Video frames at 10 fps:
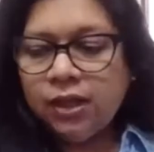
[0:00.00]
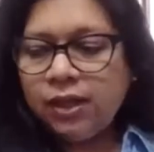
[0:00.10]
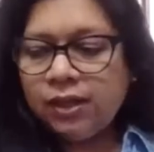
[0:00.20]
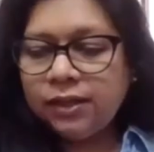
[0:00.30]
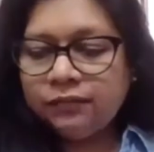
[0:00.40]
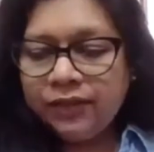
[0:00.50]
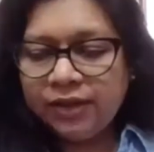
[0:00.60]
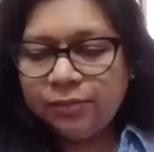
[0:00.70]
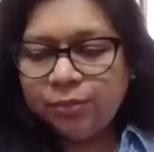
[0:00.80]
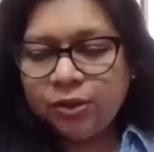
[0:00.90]
And
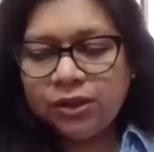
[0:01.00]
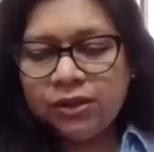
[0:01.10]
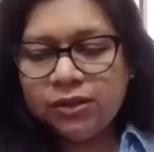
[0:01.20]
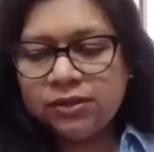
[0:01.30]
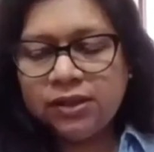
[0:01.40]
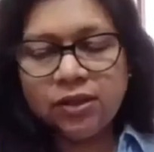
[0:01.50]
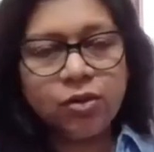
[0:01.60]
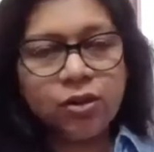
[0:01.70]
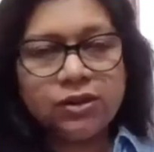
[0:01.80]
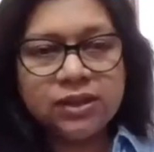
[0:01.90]
very important, there are
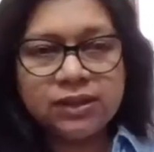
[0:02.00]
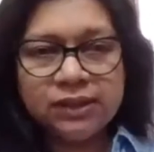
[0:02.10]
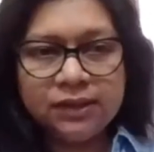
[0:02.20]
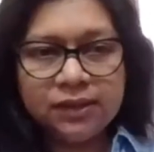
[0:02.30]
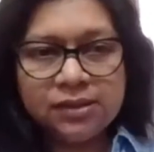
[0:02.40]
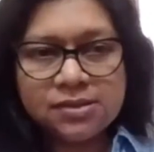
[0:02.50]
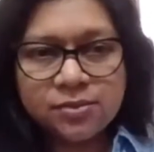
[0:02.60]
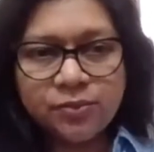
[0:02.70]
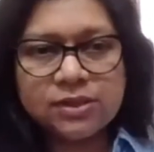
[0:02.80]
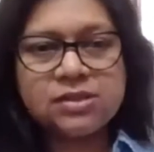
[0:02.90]
contact
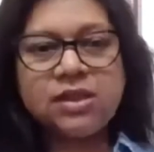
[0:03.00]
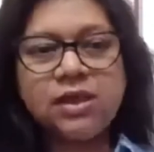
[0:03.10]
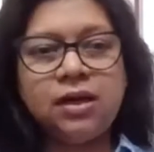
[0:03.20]
details which